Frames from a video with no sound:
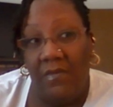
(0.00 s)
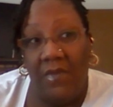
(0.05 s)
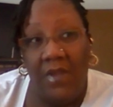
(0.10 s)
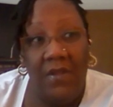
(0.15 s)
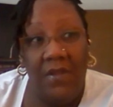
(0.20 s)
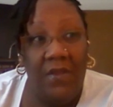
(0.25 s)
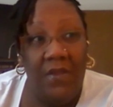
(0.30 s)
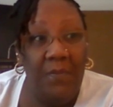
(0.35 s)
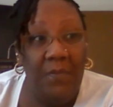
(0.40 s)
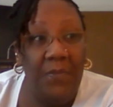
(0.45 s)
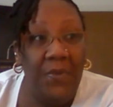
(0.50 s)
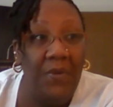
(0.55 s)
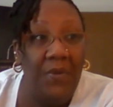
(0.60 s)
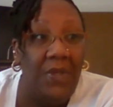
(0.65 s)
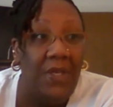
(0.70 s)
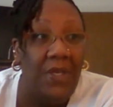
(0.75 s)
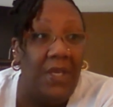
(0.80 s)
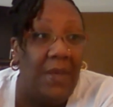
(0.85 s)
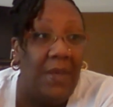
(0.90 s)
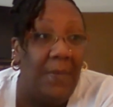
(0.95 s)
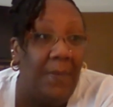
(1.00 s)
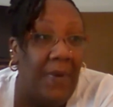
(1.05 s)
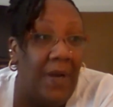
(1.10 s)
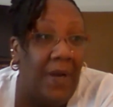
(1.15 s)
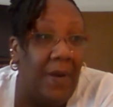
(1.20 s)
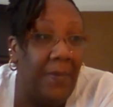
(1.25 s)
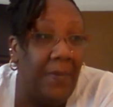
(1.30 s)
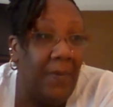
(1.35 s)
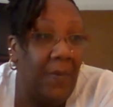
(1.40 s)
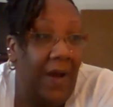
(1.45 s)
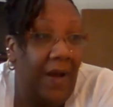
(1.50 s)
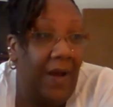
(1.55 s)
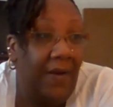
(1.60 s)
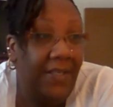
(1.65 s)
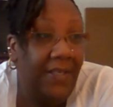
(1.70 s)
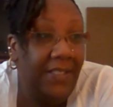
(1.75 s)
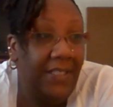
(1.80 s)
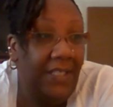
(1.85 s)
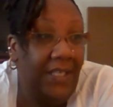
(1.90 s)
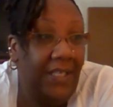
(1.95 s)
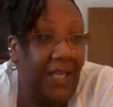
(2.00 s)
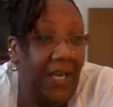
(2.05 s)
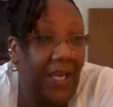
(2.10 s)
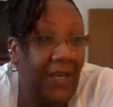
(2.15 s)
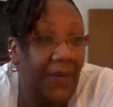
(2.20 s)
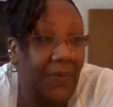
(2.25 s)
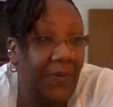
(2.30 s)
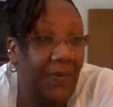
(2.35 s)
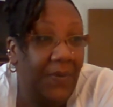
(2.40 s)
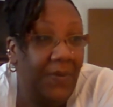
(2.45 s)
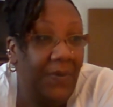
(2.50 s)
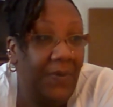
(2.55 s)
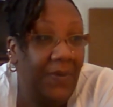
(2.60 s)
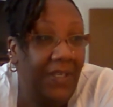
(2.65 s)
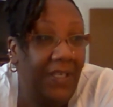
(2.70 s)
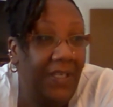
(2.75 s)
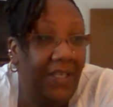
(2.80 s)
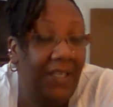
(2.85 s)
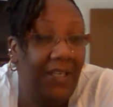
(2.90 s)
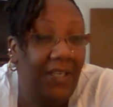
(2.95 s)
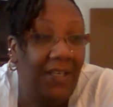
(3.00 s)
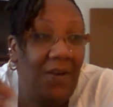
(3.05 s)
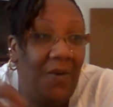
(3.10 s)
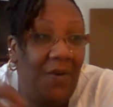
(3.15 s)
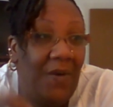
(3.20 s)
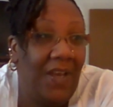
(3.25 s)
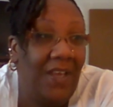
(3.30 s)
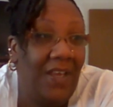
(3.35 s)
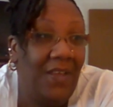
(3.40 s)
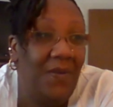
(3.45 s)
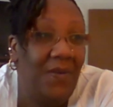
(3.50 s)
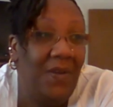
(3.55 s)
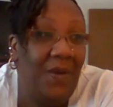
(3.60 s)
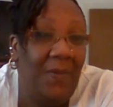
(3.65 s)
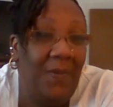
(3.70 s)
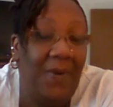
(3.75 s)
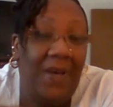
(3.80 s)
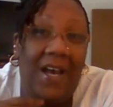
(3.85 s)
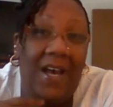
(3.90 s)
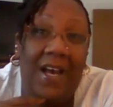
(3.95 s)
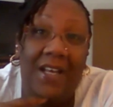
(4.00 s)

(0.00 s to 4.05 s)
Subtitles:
The beauty and barber. Well, it's a lot going on in it. Okay, you know what?